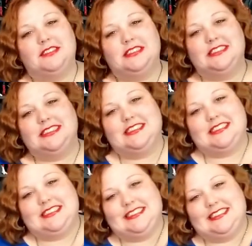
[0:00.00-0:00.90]

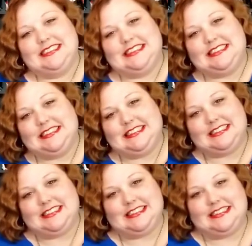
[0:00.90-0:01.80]

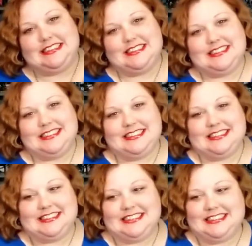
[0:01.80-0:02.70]

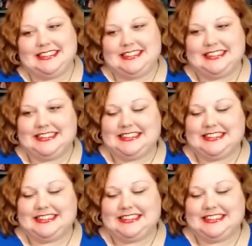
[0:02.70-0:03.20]
(not speaking)